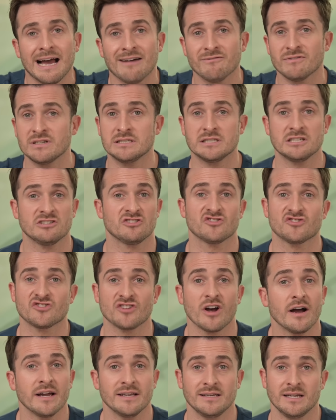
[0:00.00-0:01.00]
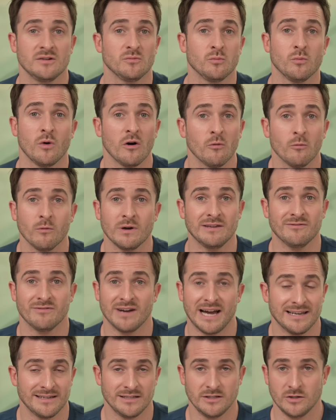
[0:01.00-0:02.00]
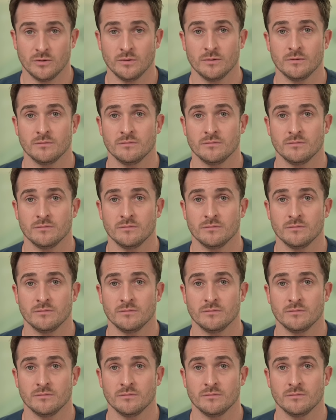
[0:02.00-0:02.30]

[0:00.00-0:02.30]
haven't decided what we value.